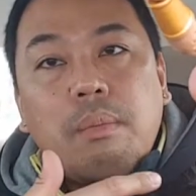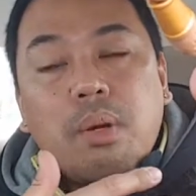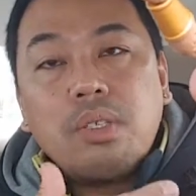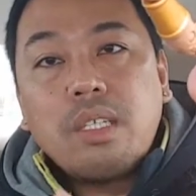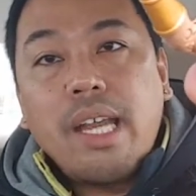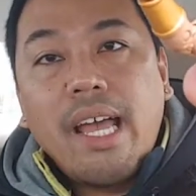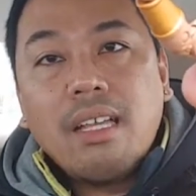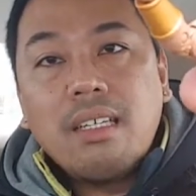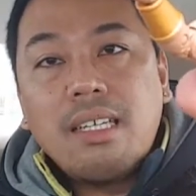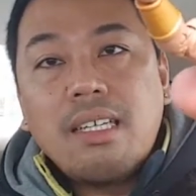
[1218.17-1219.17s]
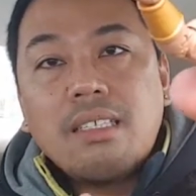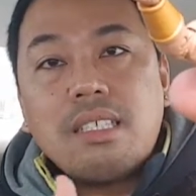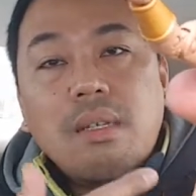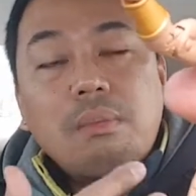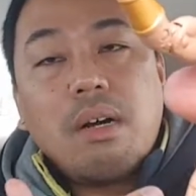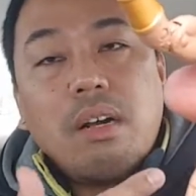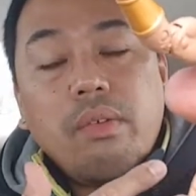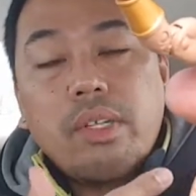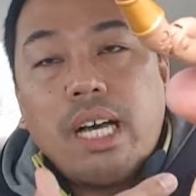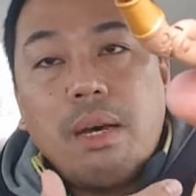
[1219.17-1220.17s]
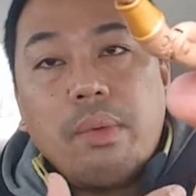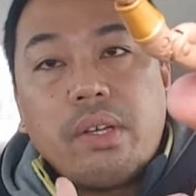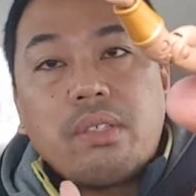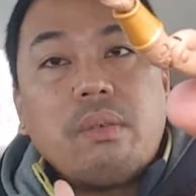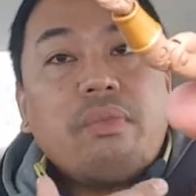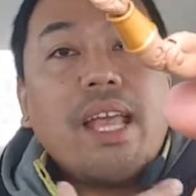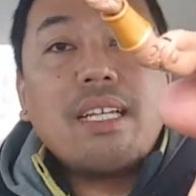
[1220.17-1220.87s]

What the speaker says: personalities in Marvel Comics.